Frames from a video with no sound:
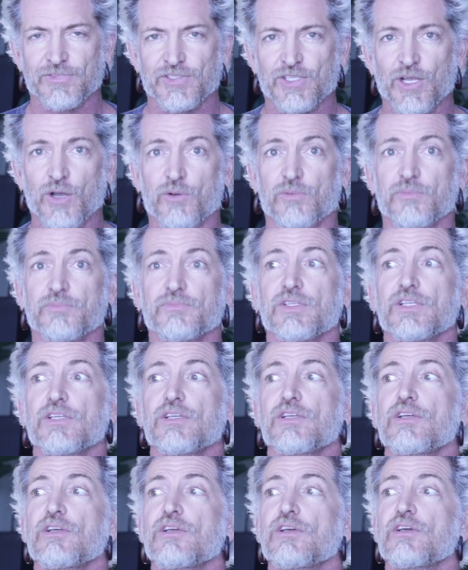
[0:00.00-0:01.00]
So,
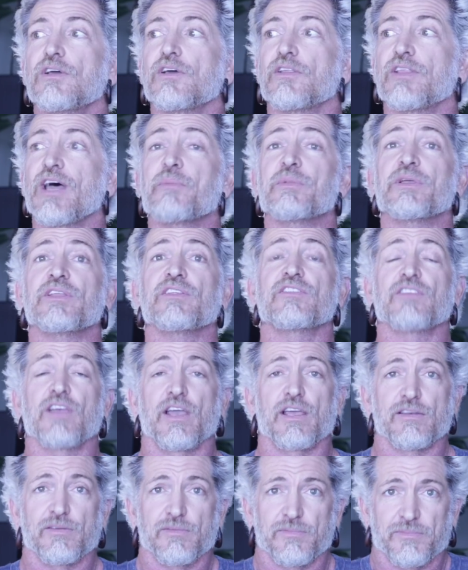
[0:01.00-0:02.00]
that being
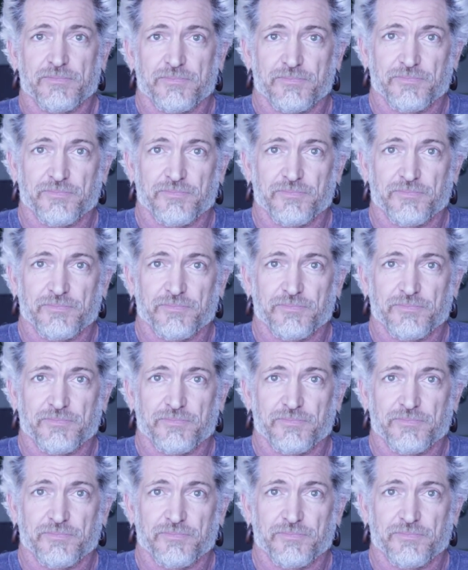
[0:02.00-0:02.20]
said,